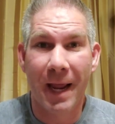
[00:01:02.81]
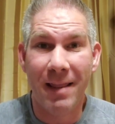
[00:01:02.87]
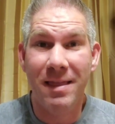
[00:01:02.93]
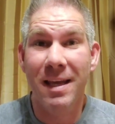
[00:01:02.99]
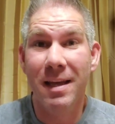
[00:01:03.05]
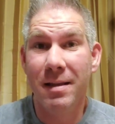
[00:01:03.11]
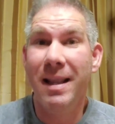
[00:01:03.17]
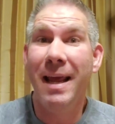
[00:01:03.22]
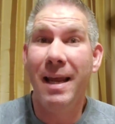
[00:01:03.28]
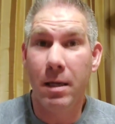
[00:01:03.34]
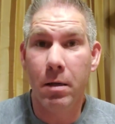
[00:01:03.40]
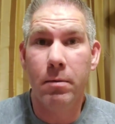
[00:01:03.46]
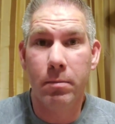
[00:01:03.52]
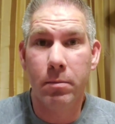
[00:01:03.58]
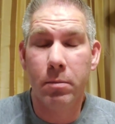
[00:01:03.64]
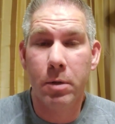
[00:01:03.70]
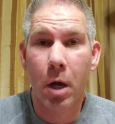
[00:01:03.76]
And then they
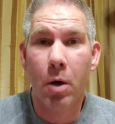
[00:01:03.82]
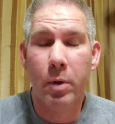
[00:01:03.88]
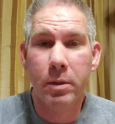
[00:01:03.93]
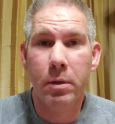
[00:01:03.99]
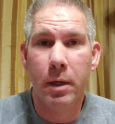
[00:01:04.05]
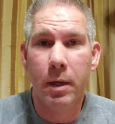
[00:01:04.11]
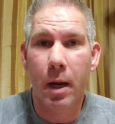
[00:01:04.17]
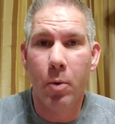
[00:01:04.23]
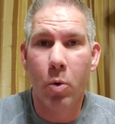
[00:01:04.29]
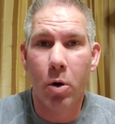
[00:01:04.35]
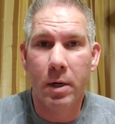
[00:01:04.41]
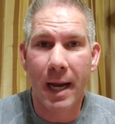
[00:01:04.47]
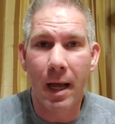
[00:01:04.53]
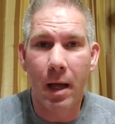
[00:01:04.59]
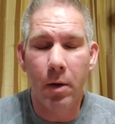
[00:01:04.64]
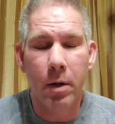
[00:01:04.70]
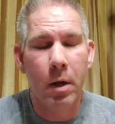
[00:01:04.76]
go and work
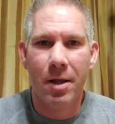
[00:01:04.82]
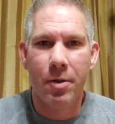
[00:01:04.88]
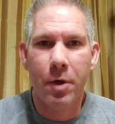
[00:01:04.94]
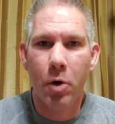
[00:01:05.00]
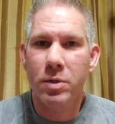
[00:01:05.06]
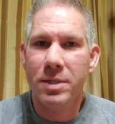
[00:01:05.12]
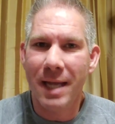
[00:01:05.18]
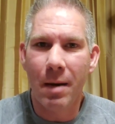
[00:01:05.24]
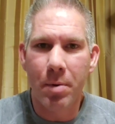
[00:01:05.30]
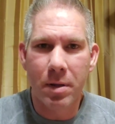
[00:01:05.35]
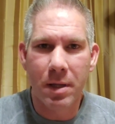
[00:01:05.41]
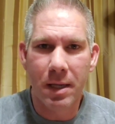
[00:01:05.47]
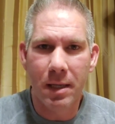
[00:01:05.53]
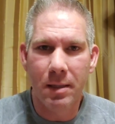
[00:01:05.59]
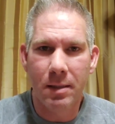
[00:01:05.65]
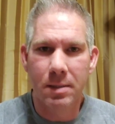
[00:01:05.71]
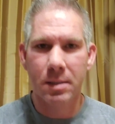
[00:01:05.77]
out. Those type of
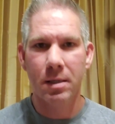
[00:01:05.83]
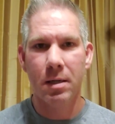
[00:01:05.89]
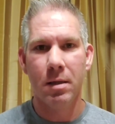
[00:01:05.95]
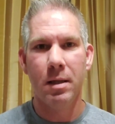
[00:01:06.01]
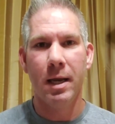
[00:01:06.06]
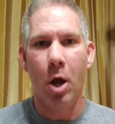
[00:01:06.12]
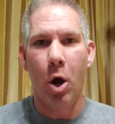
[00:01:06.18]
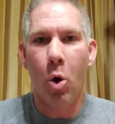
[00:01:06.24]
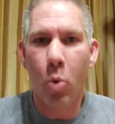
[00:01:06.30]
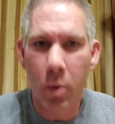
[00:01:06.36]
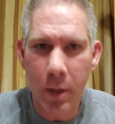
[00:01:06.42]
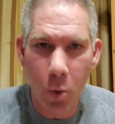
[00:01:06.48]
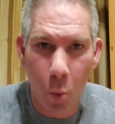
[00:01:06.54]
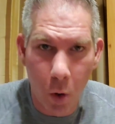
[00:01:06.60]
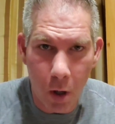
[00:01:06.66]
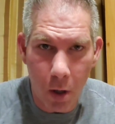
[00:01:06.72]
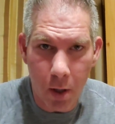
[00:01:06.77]
things, they only
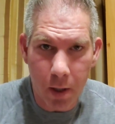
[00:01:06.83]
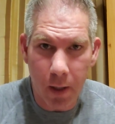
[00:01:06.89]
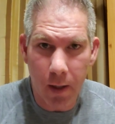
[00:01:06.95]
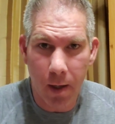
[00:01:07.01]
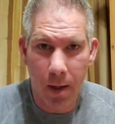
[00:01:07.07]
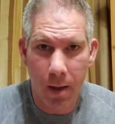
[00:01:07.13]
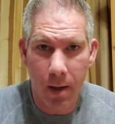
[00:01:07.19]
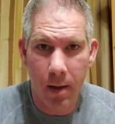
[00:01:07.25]
work,